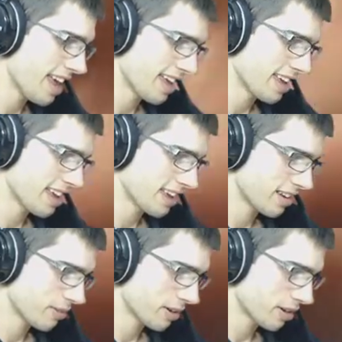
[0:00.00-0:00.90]

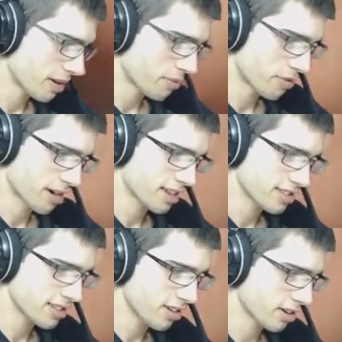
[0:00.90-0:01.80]
And we got a
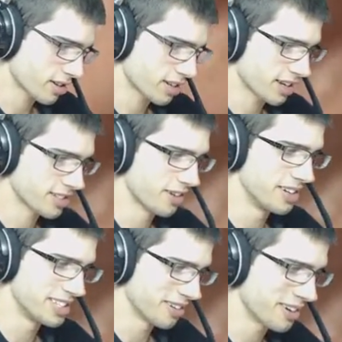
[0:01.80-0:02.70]
Breaks in. Oh, okay, so
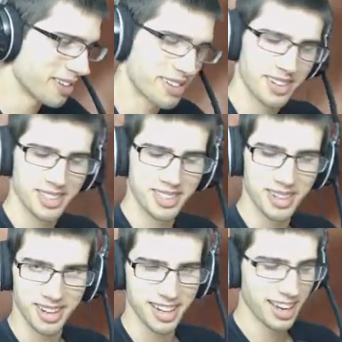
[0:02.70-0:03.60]
it's still going through,
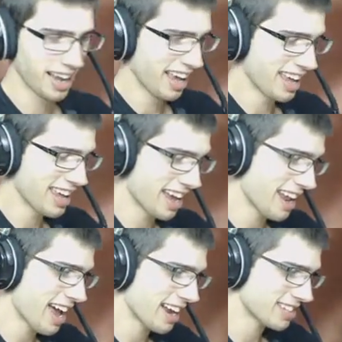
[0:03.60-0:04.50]
sorry. Yeah,
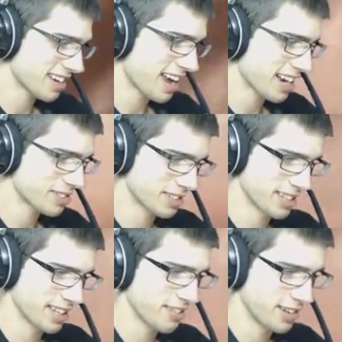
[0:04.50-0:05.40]
and Ash
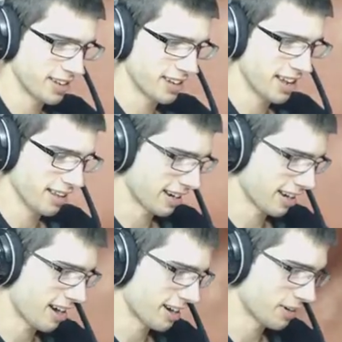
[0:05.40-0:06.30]
was lifting, like
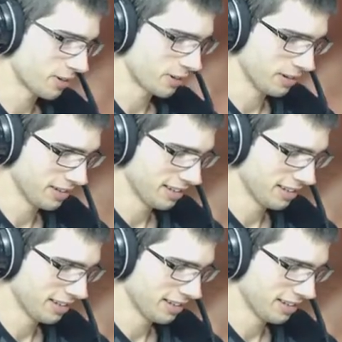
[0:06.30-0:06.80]
hardcore.